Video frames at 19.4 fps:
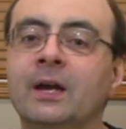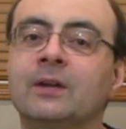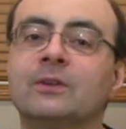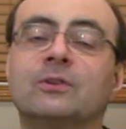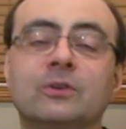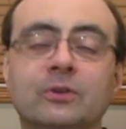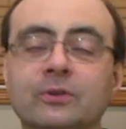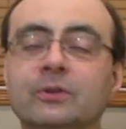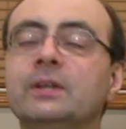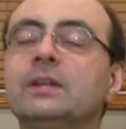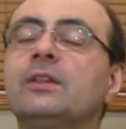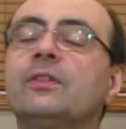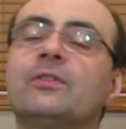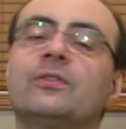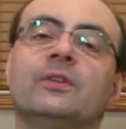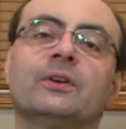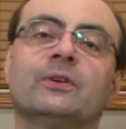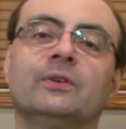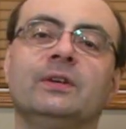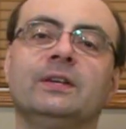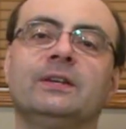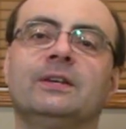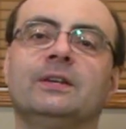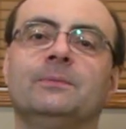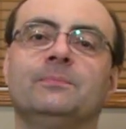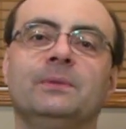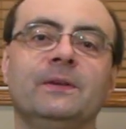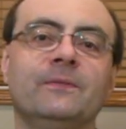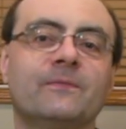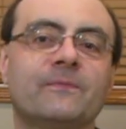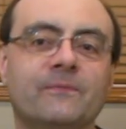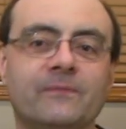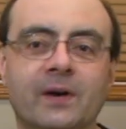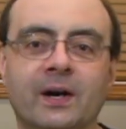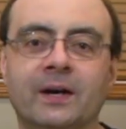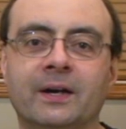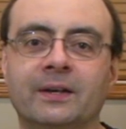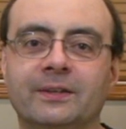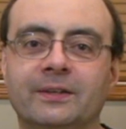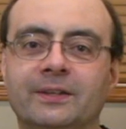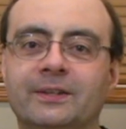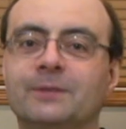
learning theory can be fun.